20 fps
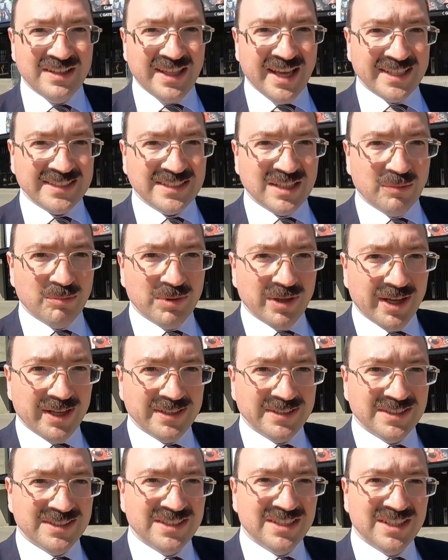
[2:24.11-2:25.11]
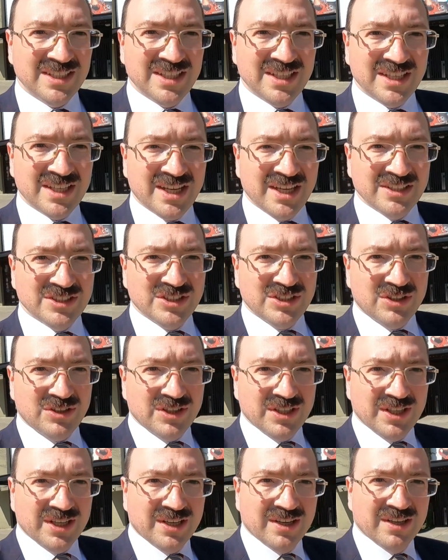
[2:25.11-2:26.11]
tax compliance
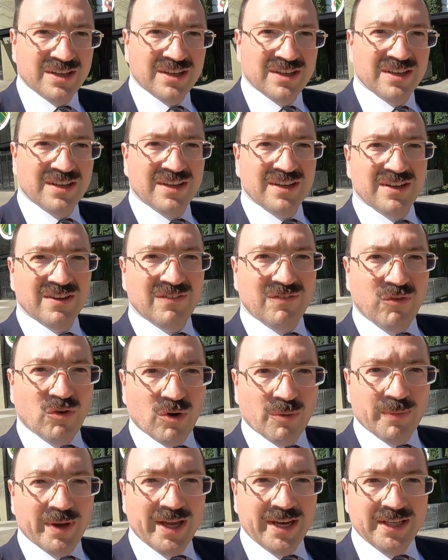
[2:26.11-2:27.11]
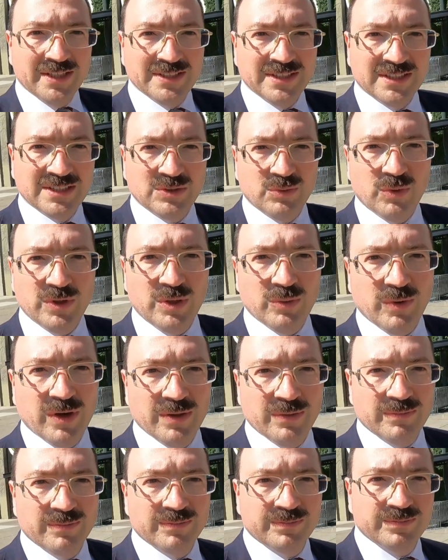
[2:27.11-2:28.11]
concerning Form
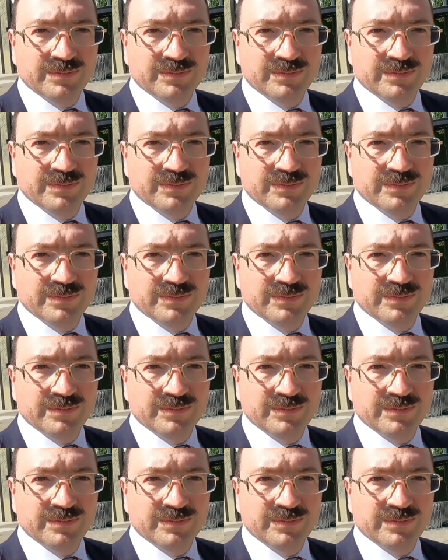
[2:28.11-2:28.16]
8621.